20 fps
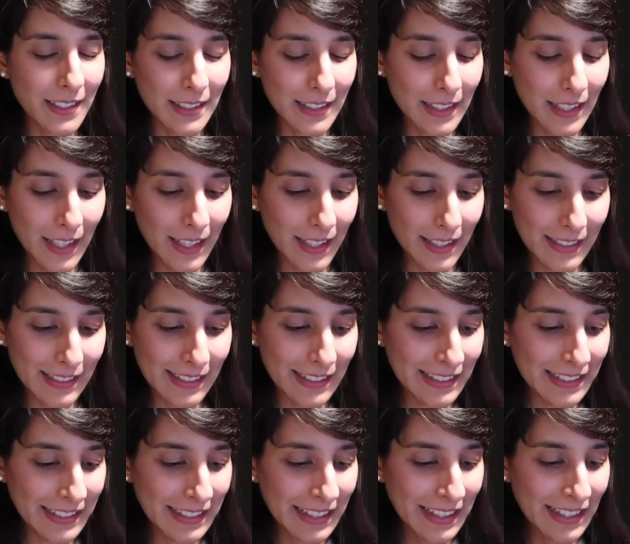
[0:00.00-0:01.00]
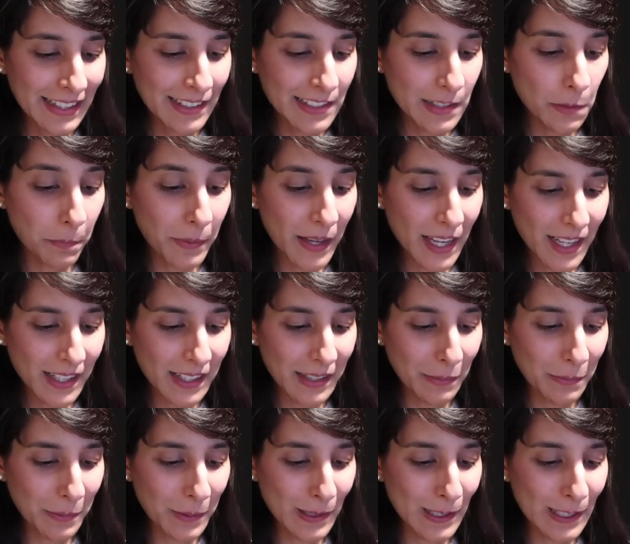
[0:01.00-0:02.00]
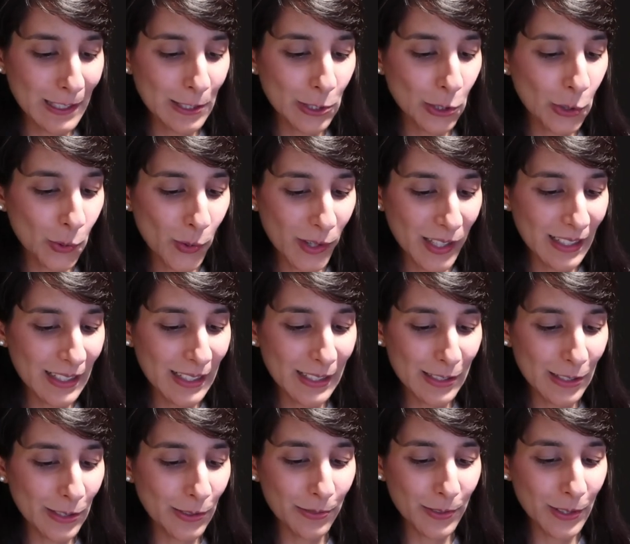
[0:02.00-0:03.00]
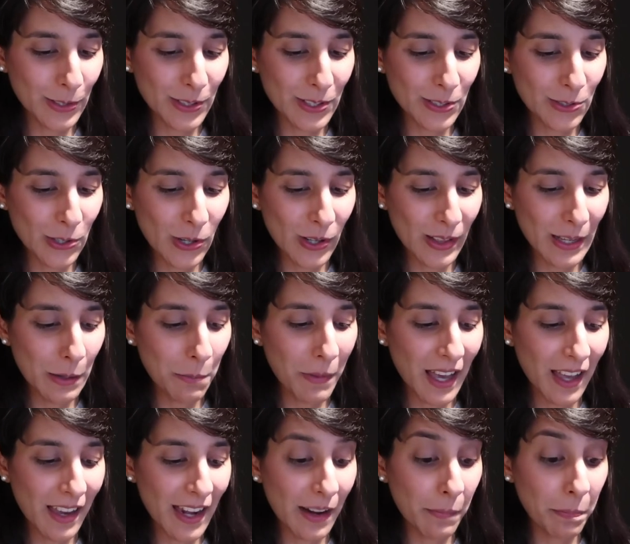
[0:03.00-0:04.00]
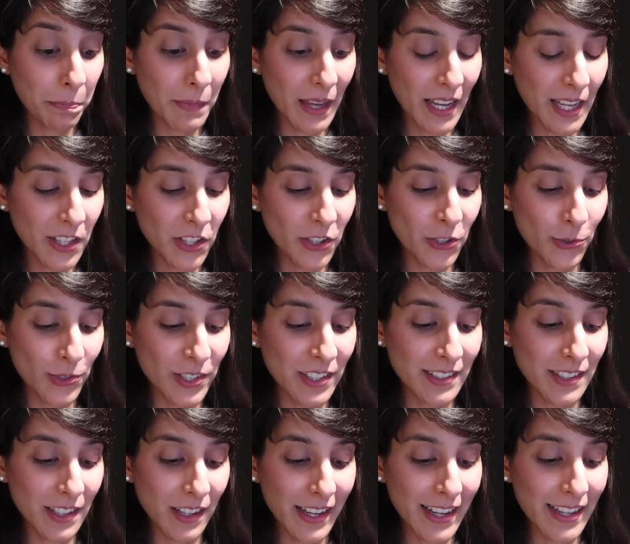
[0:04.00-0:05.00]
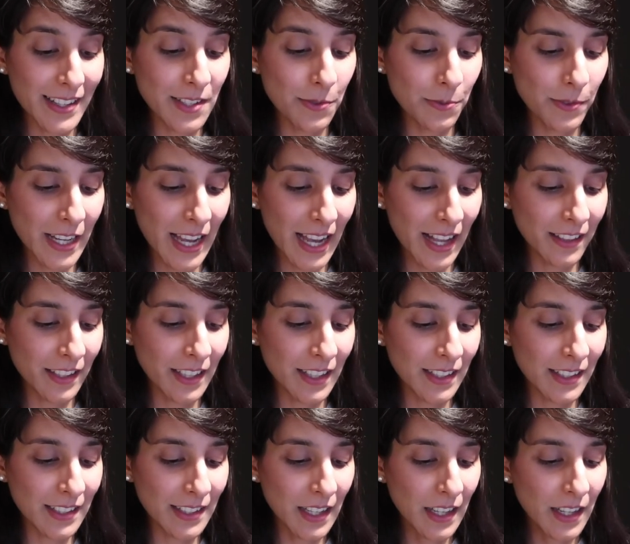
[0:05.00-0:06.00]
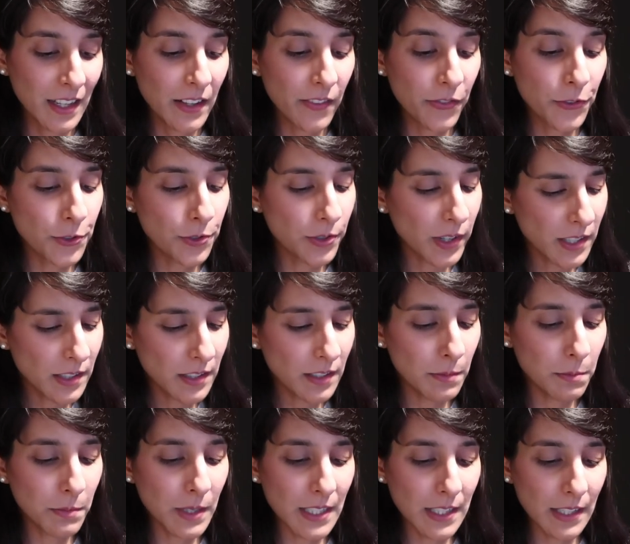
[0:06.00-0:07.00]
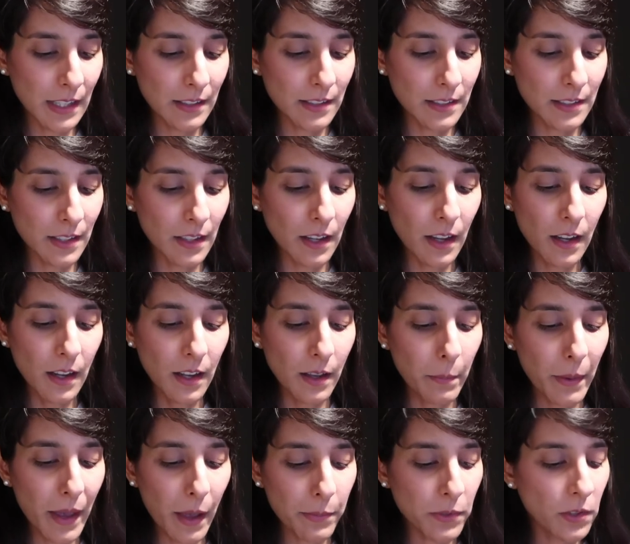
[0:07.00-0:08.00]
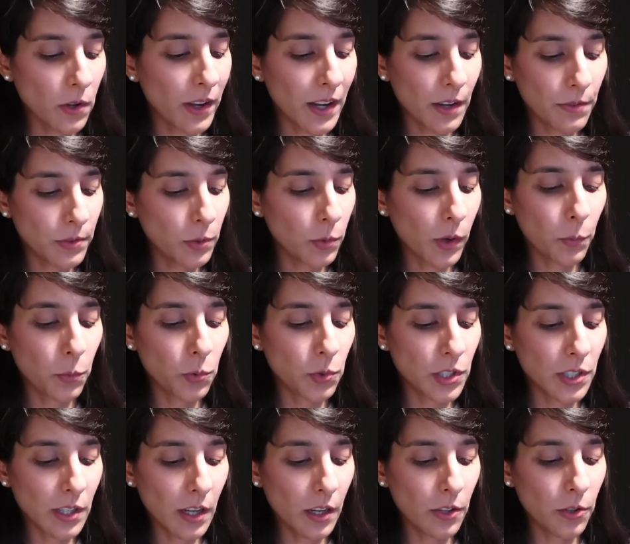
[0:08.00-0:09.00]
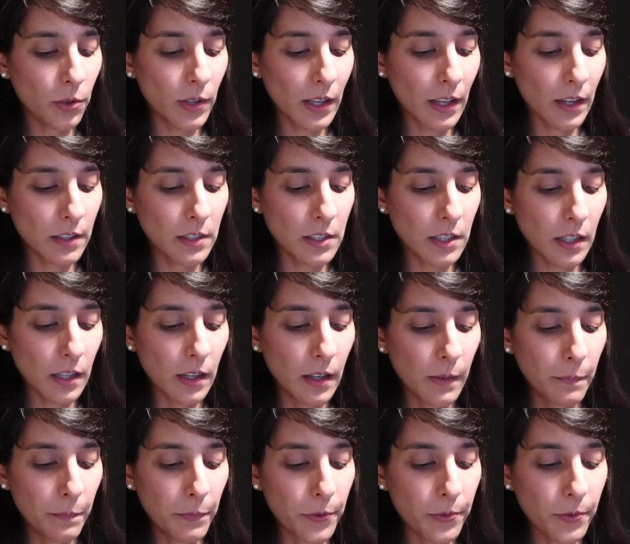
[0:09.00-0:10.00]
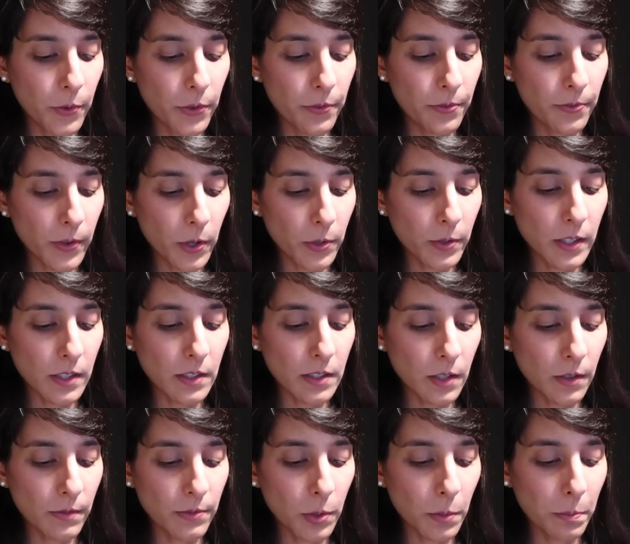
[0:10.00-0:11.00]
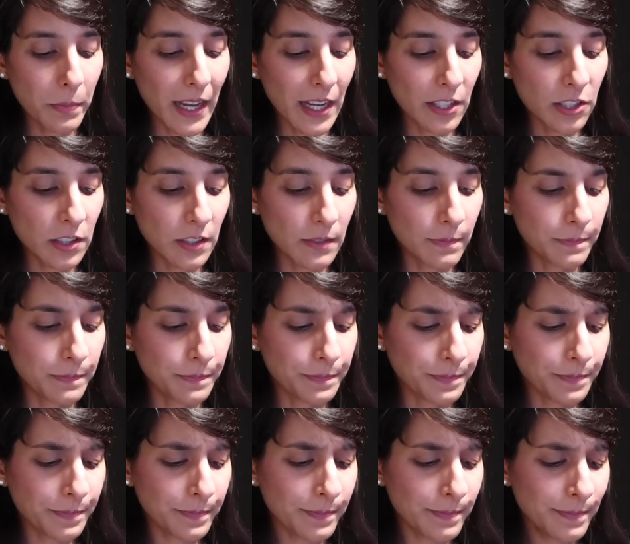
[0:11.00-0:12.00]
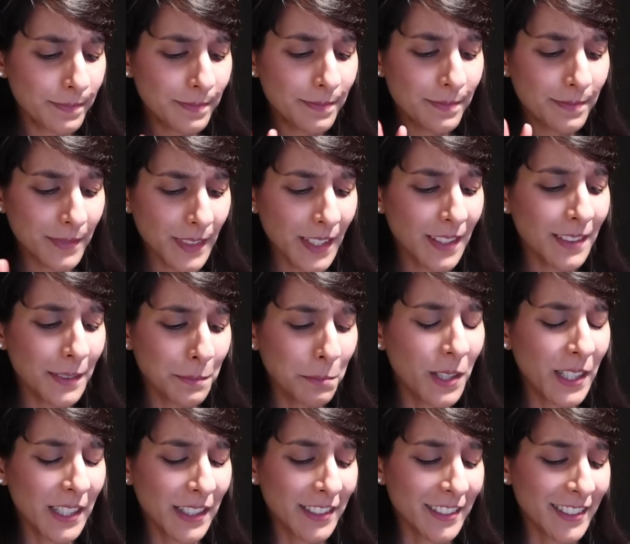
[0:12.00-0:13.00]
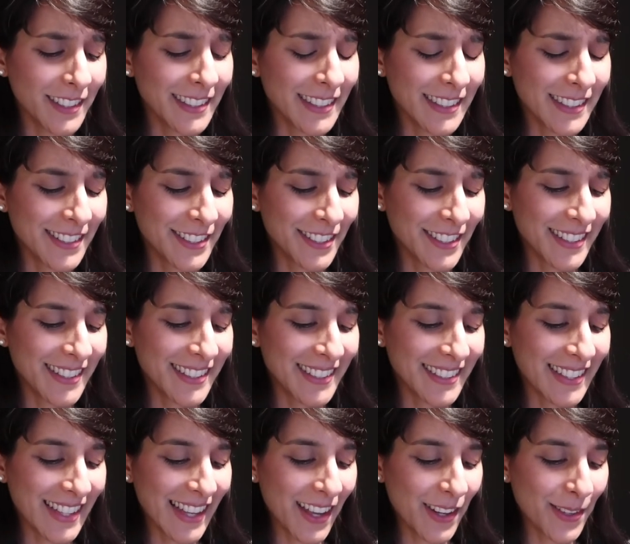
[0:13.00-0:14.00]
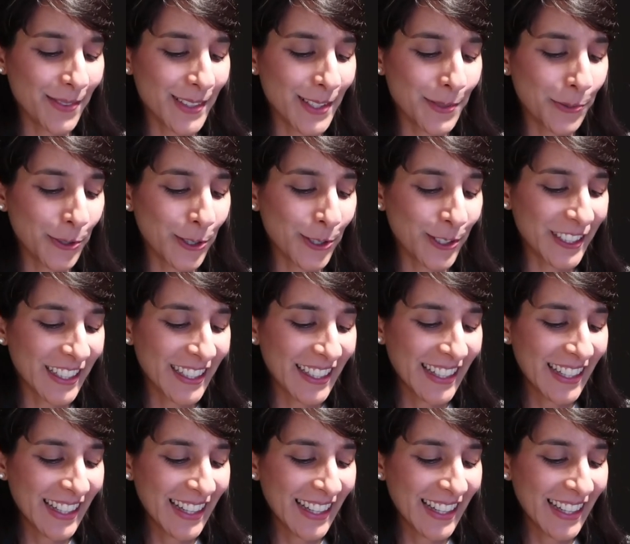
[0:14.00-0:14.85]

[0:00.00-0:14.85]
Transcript: Yes, speak up. Do what it is you feel strongly about and make your desires realities. Trust can be tested, and perhaps not everyone will share your energy for the focus of your passion my God, this is just out of this world.